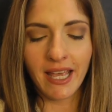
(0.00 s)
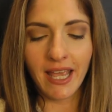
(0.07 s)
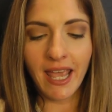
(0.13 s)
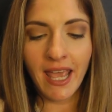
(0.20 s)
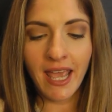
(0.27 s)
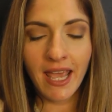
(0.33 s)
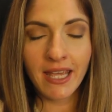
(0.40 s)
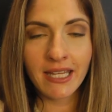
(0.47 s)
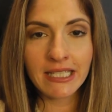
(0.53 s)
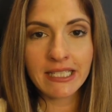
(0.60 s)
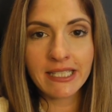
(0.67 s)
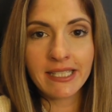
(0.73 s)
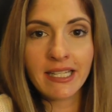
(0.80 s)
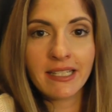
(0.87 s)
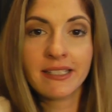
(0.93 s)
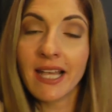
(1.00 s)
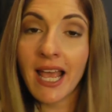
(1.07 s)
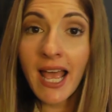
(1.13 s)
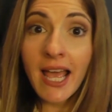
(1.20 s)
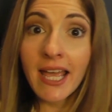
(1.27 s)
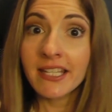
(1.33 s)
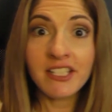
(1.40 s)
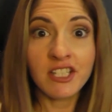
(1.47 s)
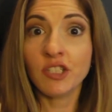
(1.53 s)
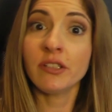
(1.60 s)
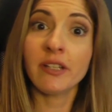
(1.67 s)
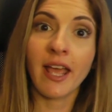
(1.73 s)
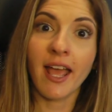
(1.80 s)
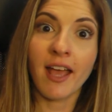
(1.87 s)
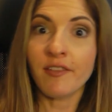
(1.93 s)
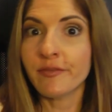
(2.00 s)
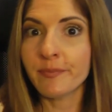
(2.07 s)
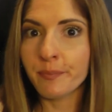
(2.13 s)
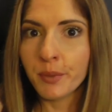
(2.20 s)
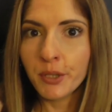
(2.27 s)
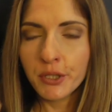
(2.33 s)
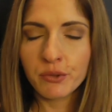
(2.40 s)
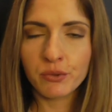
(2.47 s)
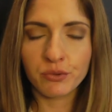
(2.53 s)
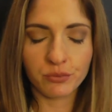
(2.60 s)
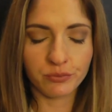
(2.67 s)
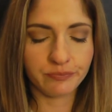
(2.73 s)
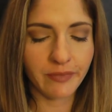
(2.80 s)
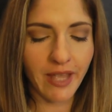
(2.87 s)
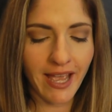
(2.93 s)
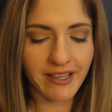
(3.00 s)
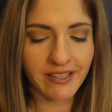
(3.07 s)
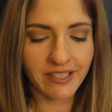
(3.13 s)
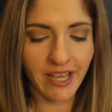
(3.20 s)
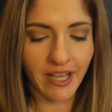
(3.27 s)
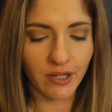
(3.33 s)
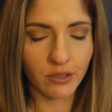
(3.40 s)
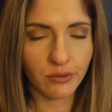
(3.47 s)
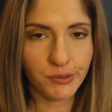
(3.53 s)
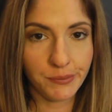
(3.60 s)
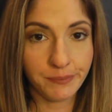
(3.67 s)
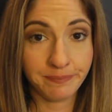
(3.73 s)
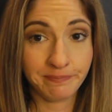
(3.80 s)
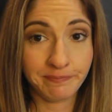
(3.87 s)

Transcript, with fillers: And since I didn't have blue eyeshadows,